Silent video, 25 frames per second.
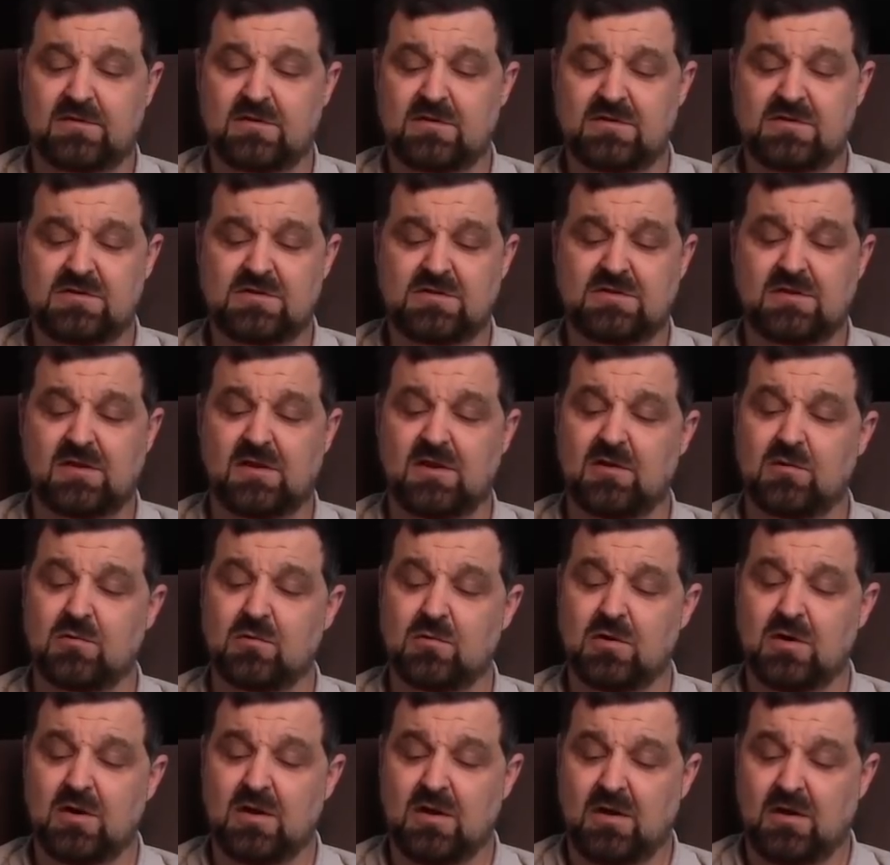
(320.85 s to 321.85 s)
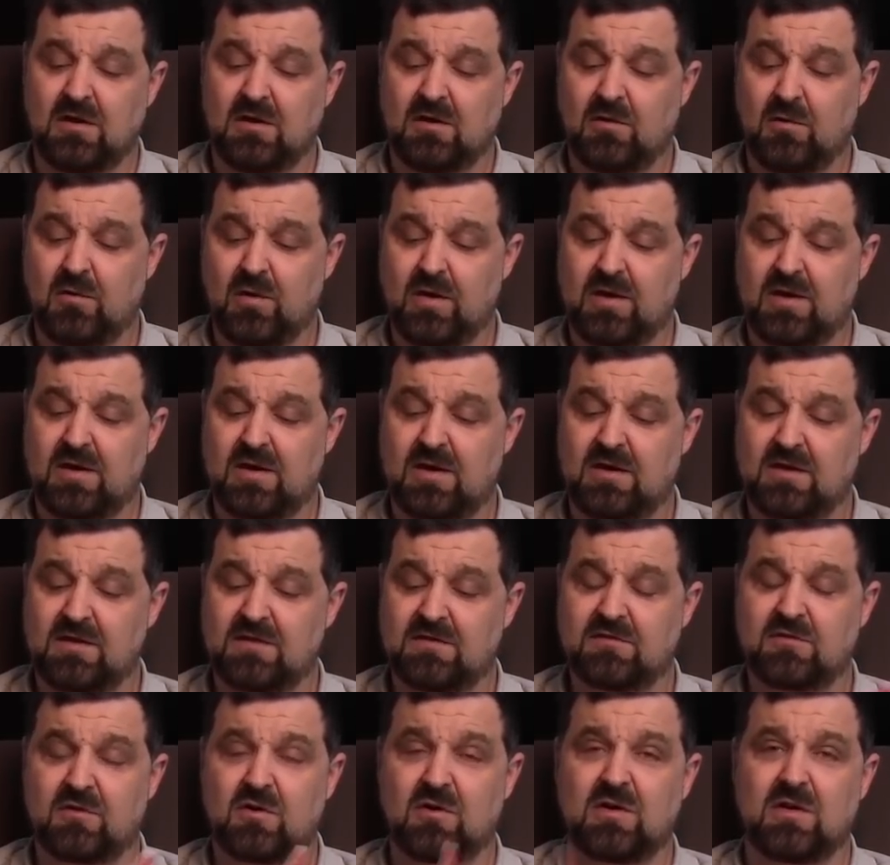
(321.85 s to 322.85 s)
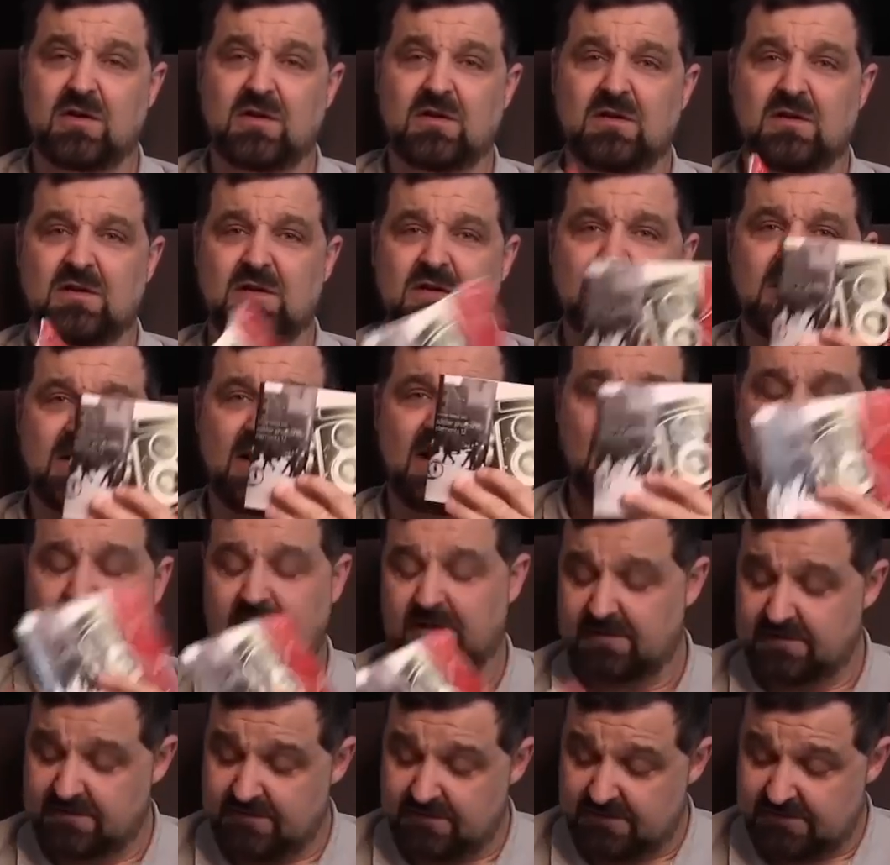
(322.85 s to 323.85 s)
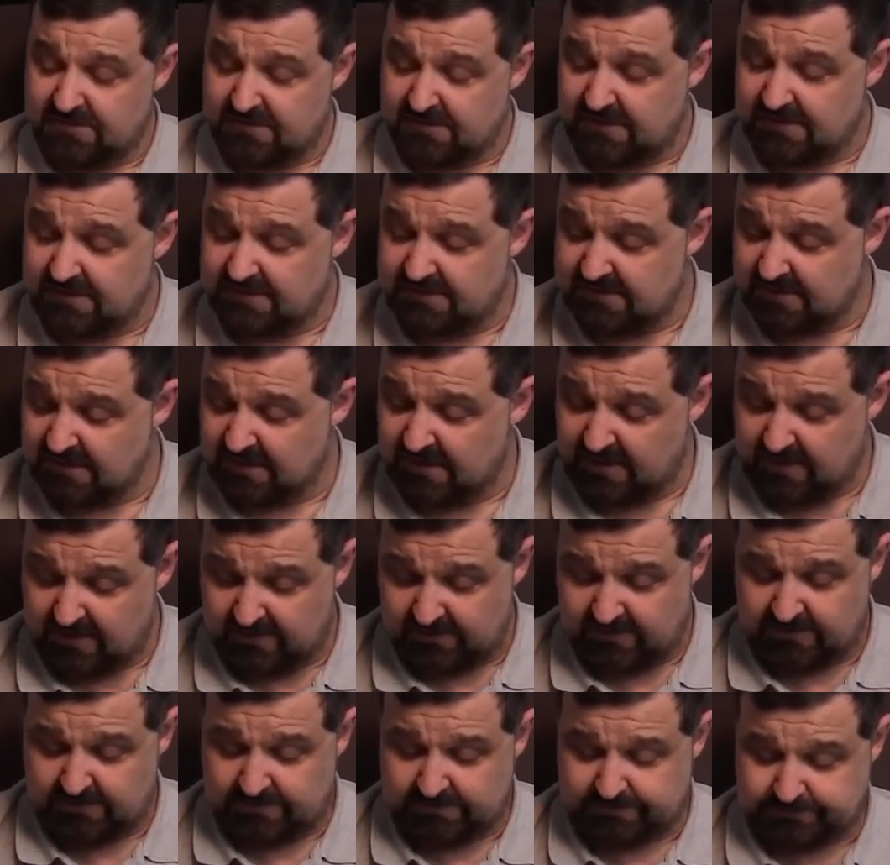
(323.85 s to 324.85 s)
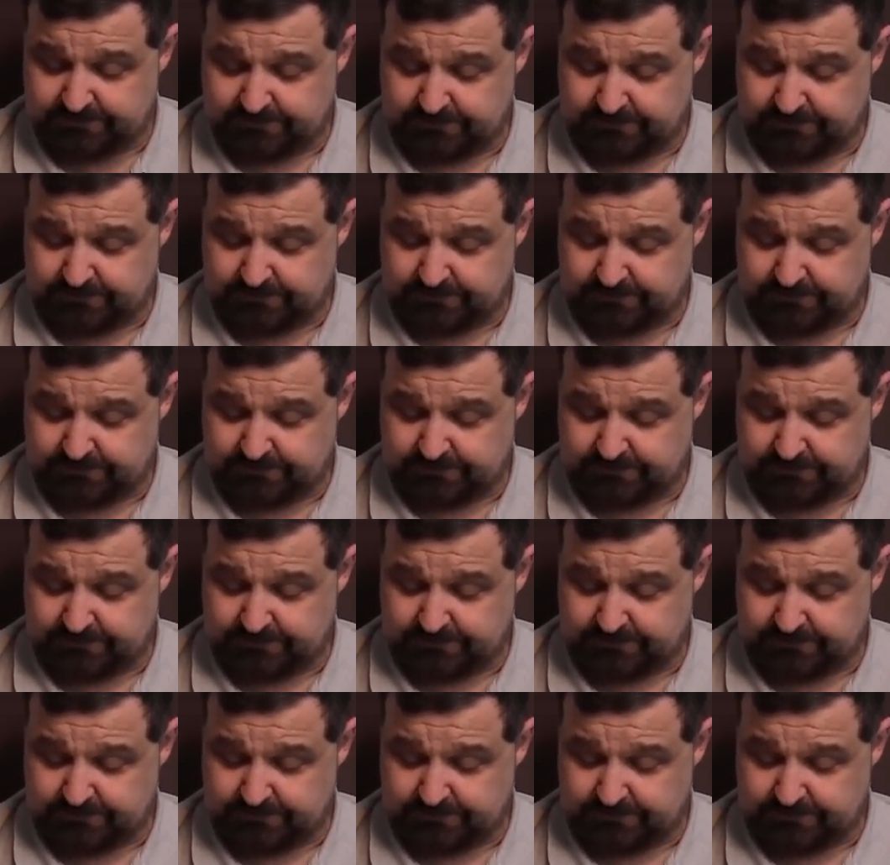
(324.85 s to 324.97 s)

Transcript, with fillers: So it's just a little quick getting starting guide, so it's a nice thing to have.